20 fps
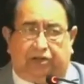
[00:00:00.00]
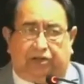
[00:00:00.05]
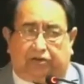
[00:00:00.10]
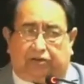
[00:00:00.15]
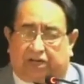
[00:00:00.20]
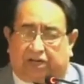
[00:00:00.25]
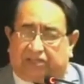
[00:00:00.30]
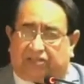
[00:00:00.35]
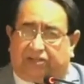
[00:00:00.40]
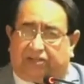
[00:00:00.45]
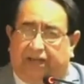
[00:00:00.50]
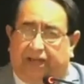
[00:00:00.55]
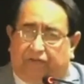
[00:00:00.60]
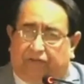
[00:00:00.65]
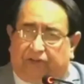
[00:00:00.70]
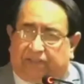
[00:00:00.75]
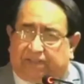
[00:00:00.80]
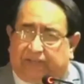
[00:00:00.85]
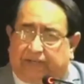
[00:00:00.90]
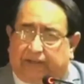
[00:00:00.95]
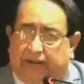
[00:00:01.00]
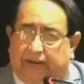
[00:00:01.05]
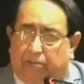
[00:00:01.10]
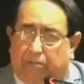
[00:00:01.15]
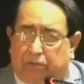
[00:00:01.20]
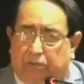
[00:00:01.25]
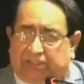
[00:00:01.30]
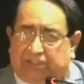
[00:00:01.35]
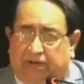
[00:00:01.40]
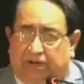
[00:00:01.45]
The trust deficit
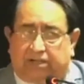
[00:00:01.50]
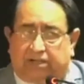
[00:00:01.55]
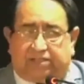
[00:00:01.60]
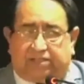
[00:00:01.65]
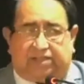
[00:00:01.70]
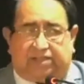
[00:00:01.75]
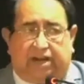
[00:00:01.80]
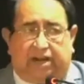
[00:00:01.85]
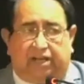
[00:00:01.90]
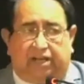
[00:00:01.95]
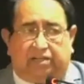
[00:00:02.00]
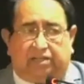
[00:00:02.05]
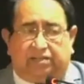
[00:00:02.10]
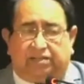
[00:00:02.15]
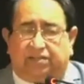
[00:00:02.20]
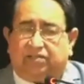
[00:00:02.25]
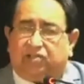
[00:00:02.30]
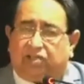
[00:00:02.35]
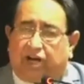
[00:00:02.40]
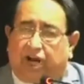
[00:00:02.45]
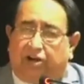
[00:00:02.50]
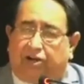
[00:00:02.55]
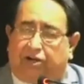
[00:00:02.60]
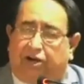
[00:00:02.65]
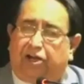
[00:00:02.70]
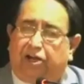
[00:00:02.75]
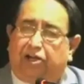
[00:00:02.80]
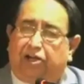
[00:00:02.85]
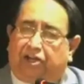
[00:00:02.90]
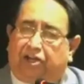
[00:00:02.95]
and misunderstandings
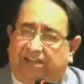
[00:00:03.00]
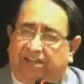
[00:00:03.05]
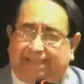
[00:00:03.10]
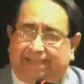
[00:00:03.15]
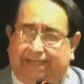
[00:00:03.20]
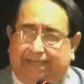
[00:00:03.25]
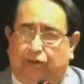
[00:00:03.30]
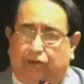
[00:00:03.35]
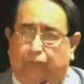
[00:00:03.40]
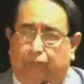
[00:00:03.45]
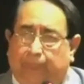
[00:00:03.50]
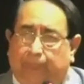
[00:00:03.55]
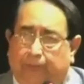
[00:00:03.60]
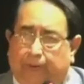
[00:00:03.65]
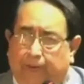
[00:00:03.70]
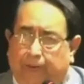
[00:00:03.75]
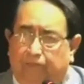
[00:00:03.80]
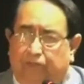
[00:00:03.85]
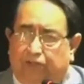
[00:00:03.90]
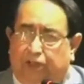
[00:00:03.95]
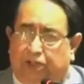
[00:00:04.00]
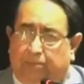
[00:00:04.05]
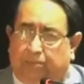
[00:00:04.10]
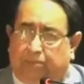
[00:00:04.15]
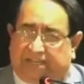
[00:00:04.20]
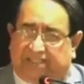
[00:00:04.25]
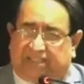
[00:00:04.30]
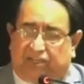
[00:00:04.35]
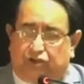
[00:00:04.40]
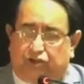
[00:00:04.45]
started increasing
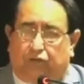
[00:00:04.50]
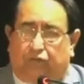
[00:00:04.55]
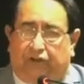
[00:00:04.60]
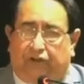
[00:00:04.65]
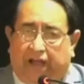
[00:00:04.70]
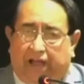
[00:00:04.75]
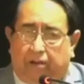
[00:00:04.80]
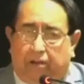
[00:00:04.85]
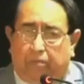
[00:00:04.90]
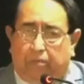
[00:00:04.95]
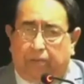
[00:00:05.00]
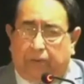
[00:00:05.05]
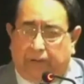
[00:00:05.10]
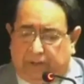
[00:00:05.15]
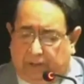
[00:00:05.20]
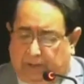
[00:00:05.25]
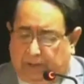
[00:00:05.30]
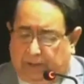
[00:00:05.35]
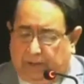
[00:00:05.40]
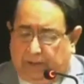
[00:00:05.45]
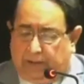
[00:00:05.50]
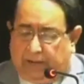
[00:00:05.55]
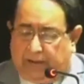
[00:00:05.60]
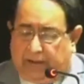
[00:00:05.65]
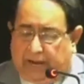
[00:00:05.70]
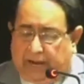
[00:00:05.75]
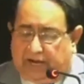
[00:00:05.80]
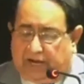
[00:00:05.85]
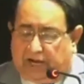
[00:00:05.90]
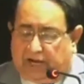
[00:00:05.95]
with the passage of time,
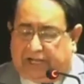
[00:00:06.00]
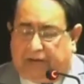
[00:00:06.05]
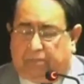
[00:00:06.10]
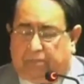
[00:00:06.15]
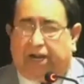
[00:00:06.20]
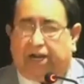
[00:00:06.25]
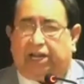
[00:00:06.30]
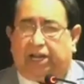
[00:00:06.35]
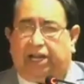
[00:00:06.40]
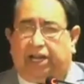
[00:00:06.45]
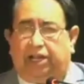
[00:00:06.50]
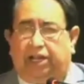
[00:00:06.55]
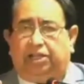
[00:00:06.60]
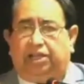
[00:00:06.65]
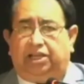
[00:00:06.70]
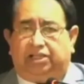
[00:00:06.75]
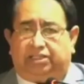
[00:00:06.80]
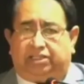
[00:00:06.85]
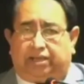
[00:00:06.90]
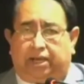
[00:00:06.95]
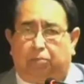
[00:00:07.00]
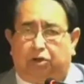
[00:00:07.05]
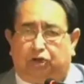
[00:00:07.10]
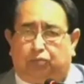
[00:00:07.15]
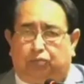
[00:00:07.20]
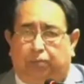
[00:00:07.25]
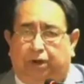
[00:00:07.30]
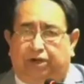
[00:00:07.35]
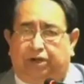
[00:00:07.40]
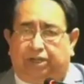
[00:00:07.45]
and ultimately the
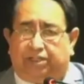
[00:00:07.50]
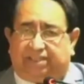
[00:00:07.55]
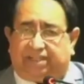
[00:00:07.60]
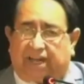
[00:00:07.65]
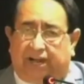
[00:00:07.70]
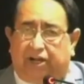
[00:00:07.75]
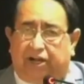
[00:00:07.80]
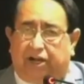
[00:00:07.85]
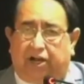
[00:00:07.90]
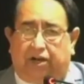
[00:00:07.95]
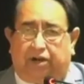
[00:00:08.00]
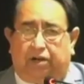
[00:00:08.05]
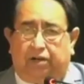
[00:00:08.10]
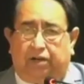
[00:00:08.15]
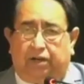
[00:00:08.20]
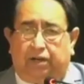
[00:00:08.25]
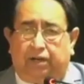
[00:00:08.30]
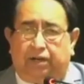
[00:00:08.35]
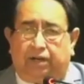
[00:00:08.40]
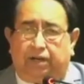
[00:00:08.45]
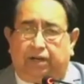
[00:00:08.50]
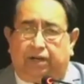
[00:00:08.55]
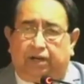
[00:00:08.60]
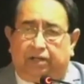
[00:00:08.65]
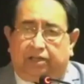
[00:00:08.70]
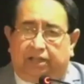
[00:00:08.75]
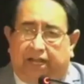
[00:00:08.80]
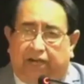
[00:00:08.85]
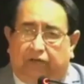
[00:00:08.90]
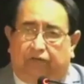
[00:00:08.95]
establishment decided
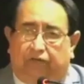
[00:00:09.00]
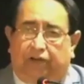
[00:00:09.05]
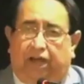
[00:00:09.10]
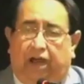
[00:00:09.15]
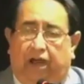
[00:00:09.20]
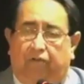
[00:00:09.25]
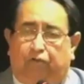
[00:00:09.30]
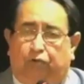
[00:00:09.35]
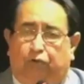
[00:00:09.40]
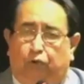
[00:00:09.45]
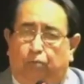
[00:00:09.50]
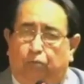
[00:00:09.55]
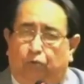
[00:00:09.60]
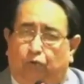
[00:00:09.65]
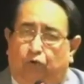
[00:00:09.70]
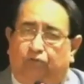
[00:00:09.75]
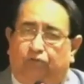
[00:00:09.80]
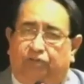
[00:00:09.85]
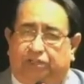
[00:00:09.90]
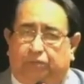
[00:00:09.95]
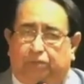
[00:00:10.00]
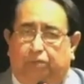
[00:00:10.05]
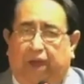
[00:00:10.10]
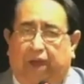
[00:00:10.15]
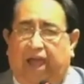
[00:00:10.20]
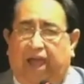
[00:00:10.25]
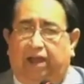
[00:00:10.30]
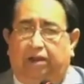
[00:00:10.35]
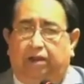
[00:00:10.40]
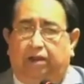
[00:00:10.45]
that we have to remove
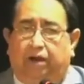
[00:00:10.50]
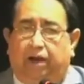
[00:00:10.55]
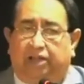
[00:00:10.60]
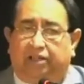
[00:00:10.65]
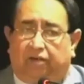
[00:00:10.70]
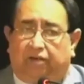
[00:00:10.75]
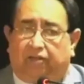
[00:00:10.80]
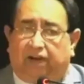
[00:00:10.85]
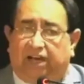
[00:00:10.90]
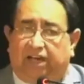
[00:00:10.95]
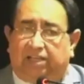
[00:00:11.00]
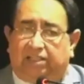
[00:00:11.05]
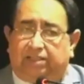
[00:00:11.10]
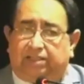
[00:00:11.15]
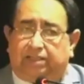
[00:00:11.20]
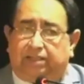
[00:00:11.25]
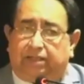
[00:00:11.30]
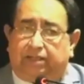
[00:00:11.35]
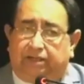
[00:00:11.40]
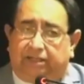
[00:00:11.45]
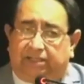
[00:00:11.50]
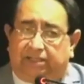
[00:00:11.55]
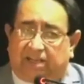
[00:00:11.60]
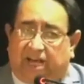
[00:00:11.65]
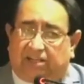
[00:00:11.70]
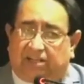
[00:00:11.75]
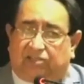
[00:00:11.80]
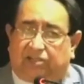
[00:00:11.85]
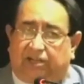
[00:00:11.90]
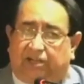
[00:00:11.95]
this man, otherwise
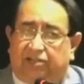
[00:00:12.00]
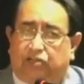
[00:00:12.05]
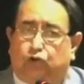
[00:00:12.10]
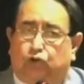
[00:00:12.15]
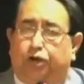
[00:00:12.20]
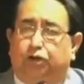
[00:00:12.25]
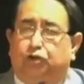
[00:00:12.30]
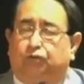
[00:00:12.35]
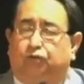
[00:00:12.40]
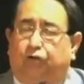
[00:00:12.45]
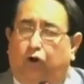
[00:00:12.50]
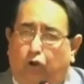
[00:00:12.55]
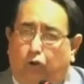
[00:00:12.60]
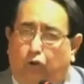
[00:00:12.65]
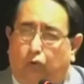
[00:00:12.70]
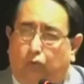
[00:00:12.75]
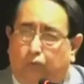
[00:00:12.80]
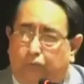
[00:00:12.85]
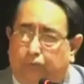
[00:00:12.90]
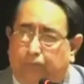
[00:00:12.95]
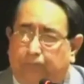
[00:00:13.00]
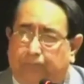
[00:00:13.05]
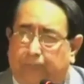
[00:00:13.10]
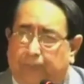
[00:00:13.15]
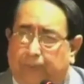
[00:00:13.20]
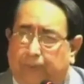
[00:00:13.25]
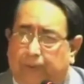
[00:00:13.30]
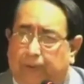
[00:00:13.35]
disaster is going to follow.